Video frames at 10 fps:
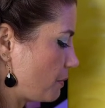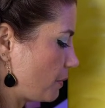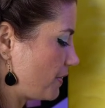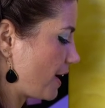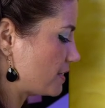And
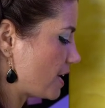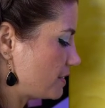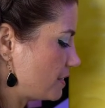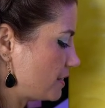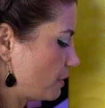what that
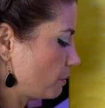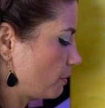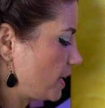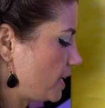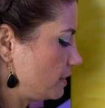does is it
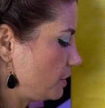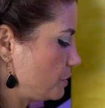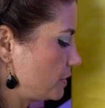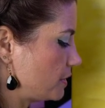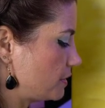
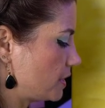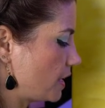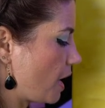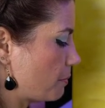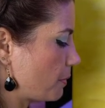re-loosens
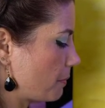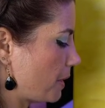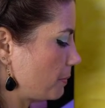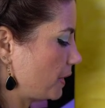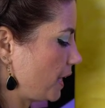it up on
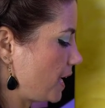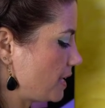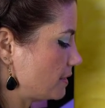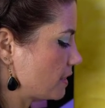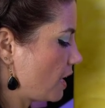my
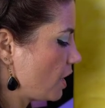plate.